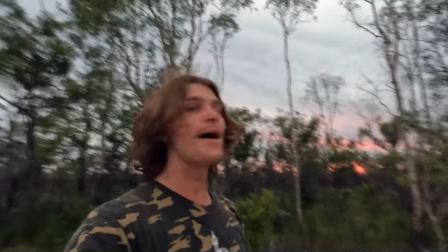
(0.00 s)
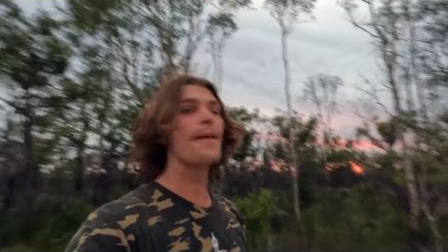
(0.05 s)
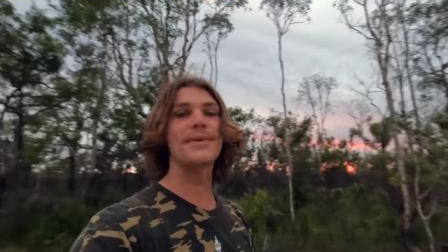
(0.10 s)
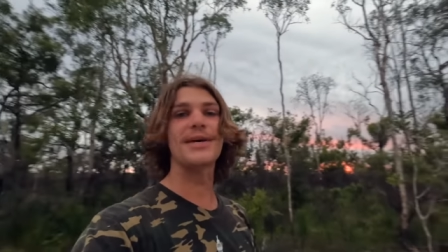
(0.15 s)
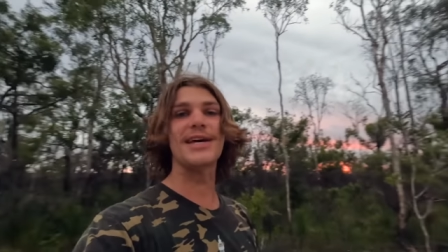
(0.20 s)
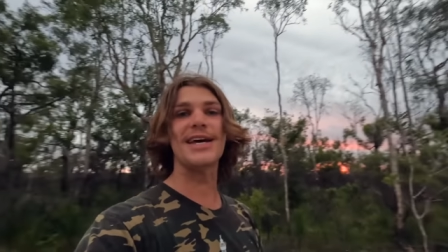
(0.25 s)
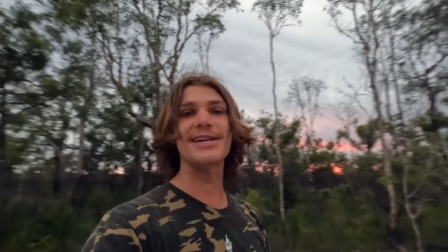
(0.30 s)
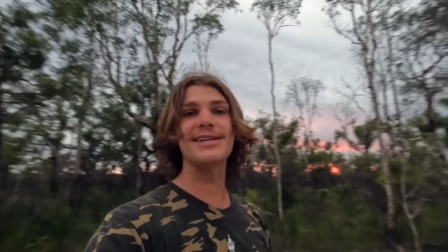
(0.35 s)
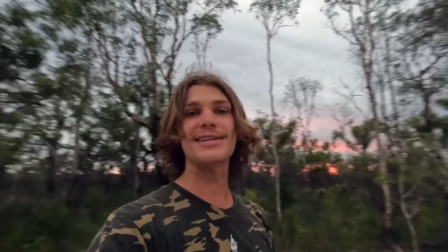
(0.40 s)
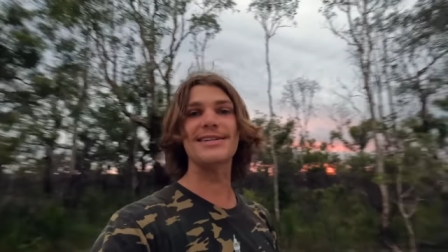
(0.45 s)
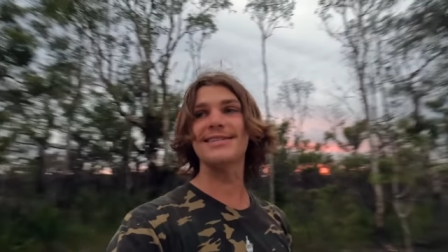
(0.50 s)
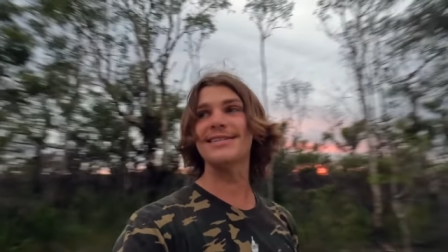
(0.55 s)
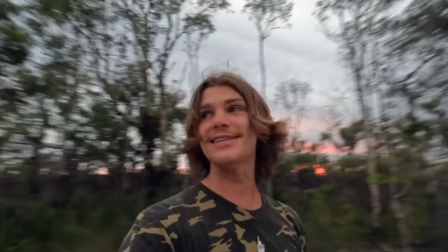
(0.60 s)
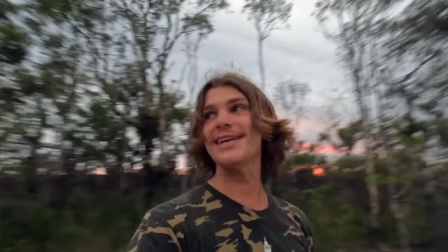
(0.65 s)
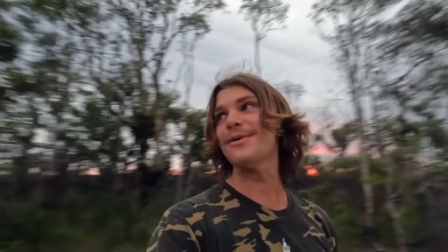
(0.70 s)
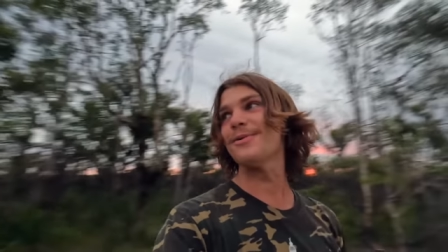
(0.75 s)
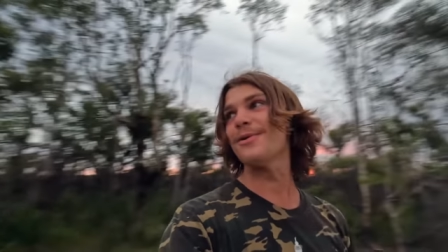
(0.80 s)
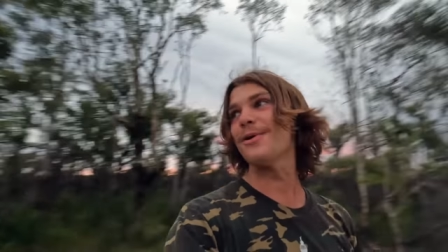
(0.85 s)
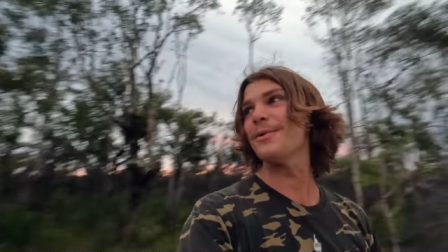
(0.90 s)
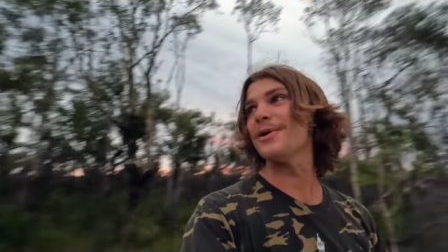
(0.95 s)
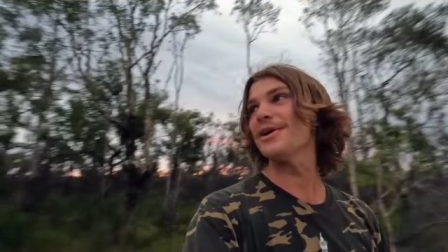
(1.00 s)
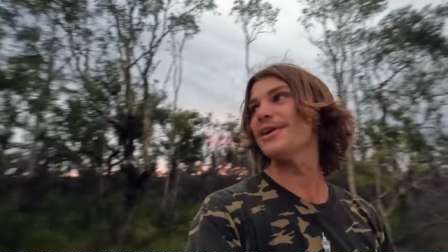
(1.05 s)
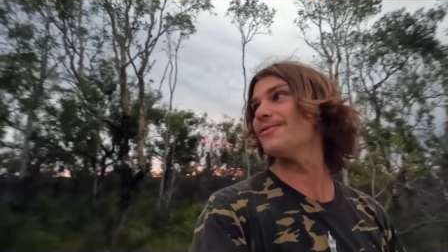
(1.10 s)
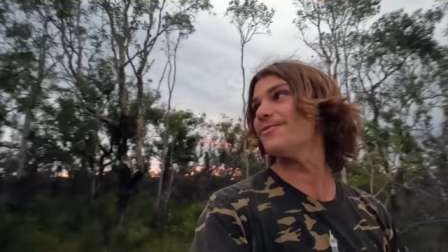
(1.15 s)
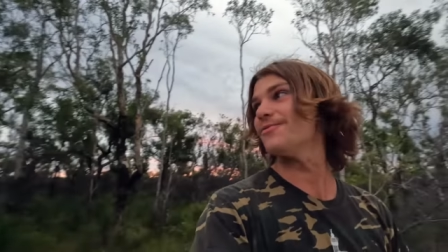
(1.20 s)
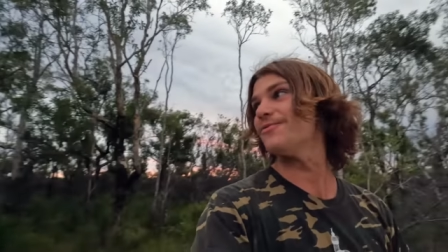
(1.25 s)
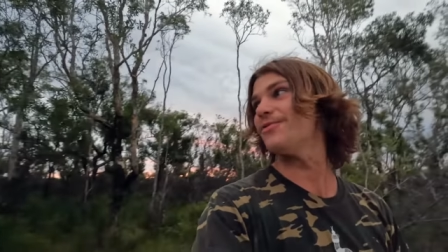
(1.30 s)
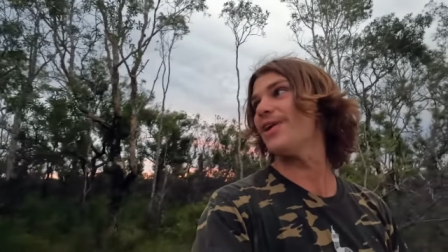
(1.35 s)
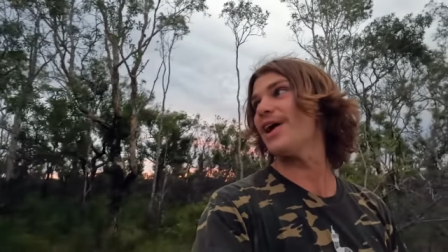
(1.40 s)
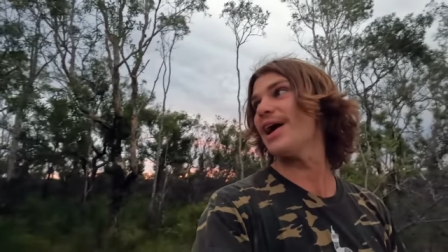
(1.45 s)
I'm keen to see what we
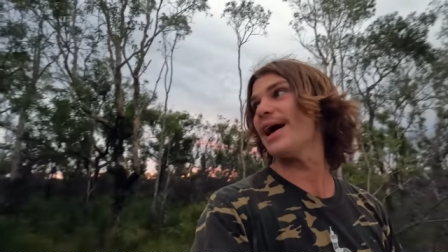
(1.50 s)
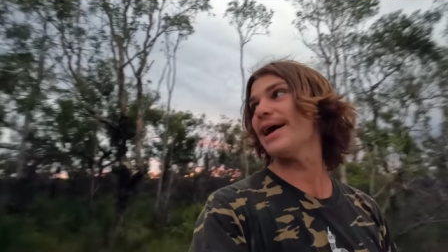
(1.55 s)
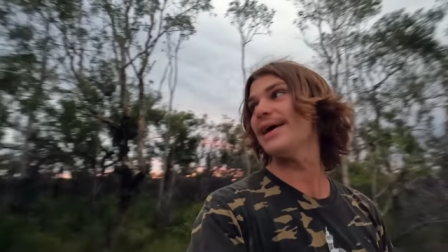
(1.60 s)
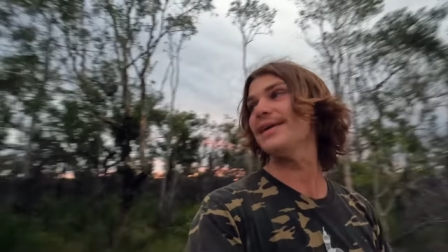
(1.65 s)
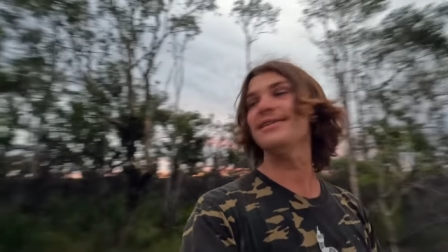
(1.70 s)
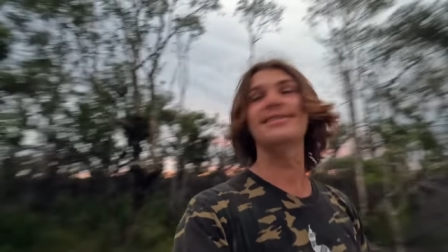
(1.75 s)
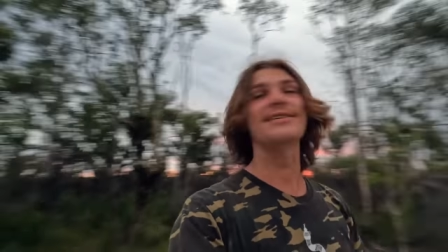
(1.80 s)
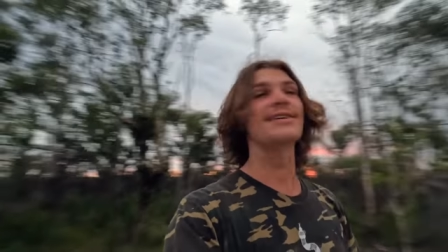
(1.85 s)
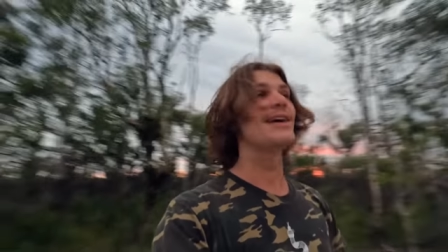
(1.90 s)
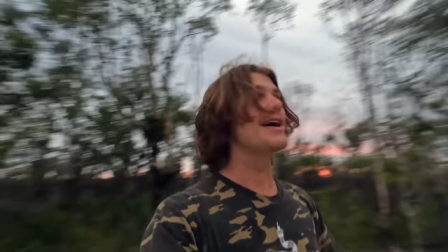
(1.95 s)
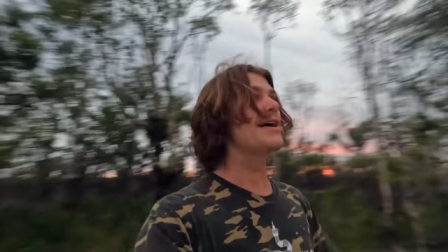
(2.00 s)
can find.